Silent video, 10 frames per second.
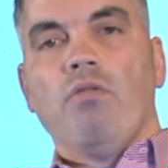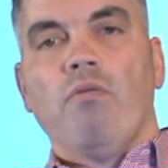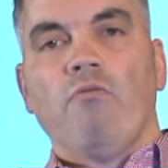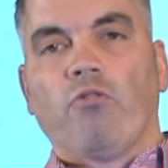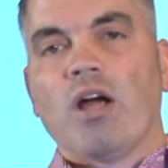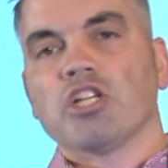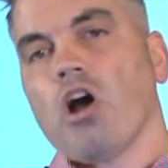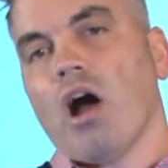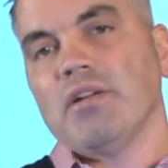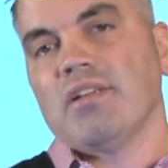fresh
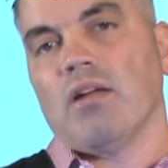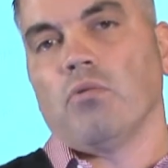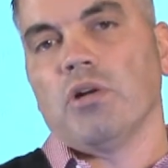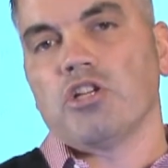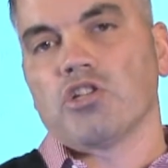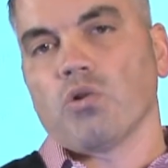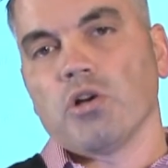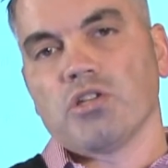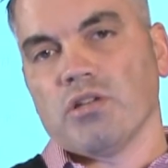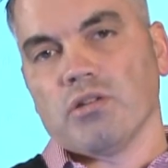content, rich
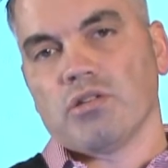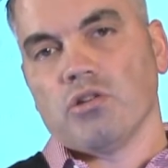sources